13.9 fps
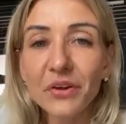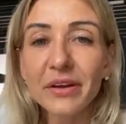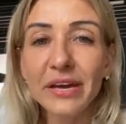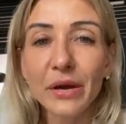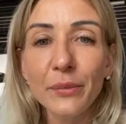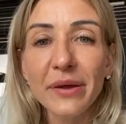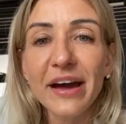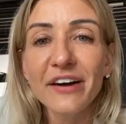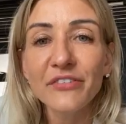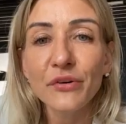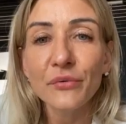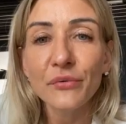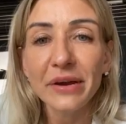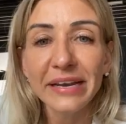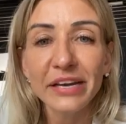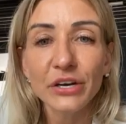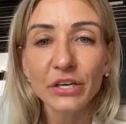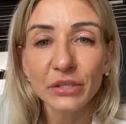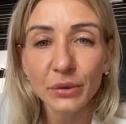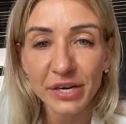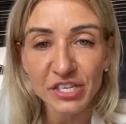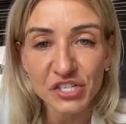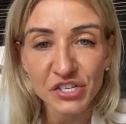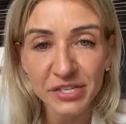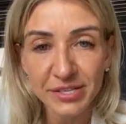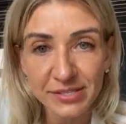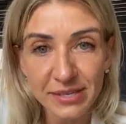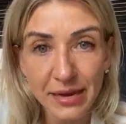Okay, we have a really good
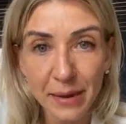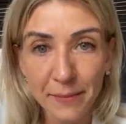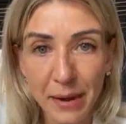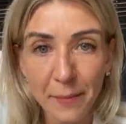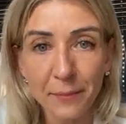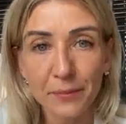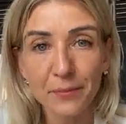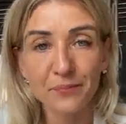question that's come up.